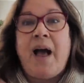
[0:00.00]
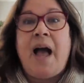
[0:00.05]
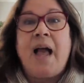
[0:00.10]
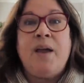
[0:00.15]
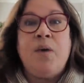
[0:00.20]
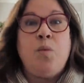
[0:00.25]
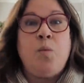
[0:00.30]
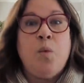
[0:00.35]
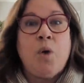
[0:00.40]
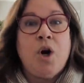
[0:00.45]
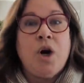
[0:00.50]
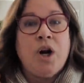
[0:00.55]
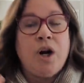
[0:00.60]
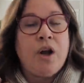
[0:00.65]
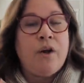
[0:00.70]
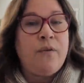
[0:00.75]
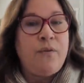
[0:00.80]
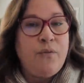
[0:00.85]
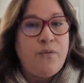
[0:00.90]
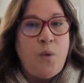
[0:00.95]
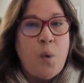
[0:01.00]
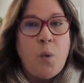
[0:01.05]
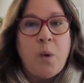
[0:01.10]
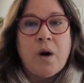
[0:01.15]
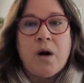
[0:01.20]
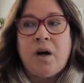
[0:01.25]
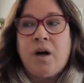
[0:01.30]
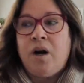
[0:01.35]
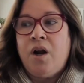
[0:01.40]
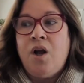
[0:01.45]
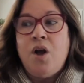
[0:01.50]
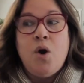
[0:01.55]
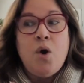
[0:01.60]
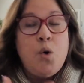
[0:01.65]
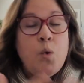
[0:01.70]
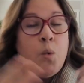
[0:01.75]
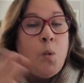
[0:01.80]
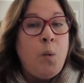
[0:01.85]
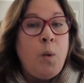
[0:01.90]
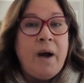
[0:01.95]
I work for
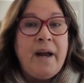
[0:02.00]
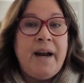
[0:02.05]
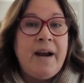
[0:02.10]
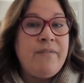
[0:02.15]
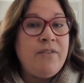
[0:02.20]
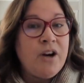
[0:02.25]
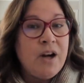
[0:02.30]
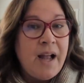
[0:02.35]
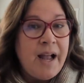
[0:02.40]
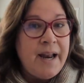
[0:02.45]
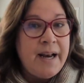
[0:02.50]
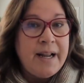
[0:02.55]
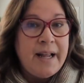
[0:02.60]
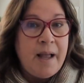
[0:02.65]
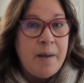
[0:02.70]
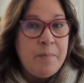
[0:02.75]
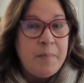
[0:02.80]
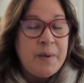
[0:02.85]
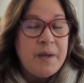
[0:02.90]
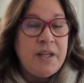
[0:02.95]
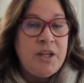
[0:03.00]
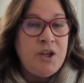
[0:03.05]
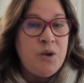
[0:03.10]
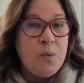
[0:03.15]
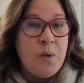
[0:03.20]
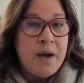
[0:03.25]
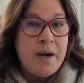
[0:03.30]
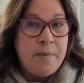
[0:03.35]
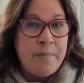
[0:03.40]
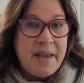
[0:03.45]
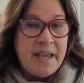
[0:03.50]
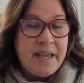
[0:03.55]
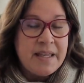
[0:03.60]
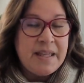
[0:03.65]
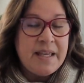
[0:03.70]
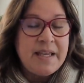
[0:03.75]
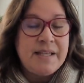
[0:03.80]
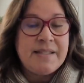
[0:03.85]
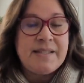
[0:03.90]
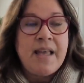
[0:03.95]
whatever kind of company you want to make
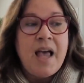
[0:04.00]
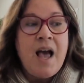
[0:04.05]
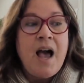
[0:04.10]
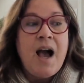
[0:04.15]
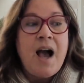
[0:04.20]
this.